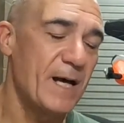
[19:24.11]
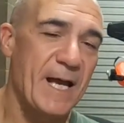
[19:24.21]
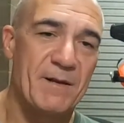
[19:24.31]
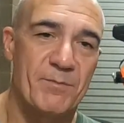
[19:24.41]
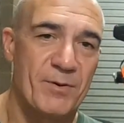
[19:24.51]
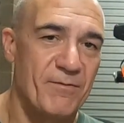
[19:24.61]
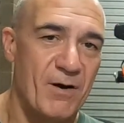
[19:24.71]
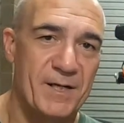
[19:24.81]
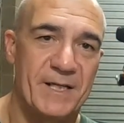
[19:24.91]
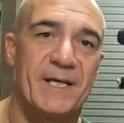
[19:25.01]
and
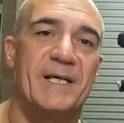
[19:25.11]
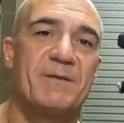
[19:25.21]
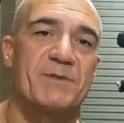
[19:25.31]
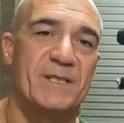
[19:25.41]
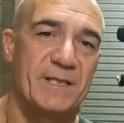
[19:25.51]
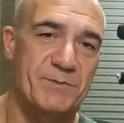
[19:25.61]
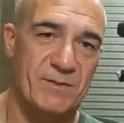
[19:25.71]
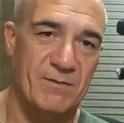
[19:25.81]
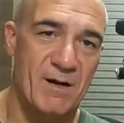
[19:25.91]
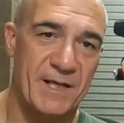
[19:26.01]
provided heaps and heaps
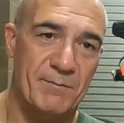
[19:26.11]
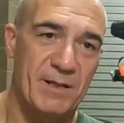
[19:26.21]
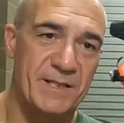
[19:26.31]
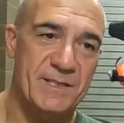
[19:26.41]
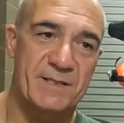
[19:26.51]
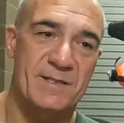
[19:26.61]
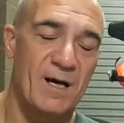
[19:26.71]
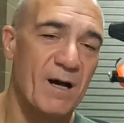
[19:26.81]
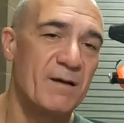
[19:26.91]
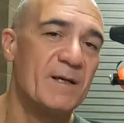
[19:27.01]
of riding pleasure.
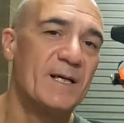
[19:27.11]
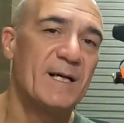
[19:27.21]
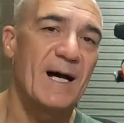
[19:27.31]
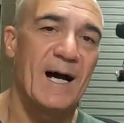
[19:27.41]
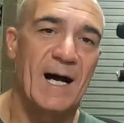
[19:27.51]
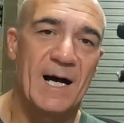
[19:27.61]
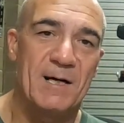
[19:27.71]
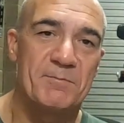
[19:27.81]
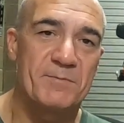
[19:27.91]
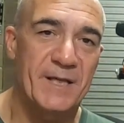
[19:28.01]
So
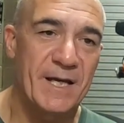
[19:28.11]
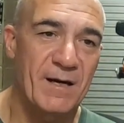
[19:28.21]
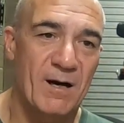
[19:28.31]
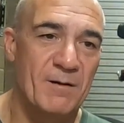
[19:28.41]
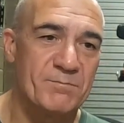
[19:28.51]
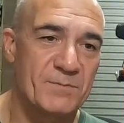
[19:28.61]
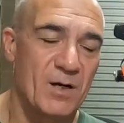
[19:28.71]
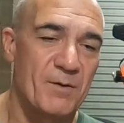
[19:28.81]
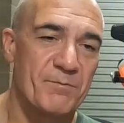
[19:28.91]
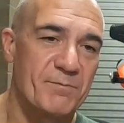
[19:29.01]
yeah,
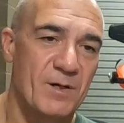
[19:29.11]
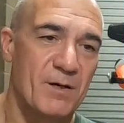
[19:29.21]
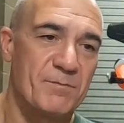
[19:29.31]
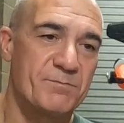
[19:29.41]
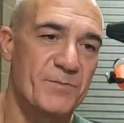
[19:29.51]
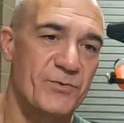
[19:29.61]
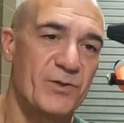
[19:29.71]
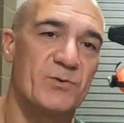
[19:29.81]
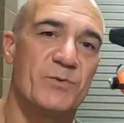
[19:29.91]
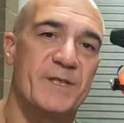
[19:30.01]
I'm
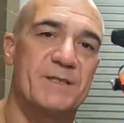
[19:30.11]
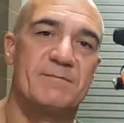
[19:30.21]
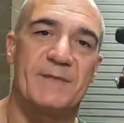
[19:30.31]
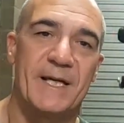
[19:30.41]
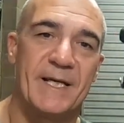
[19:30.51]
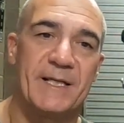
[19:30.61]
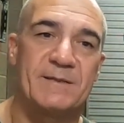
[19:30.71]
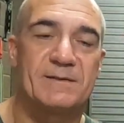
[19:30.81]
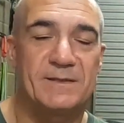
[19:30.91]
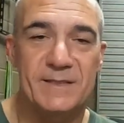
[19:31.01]
thrilled with it,
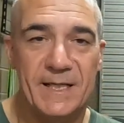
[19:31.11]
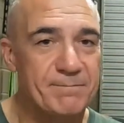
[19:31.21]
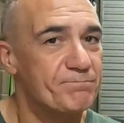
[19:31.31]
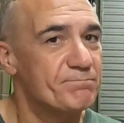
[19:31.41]
and yeah,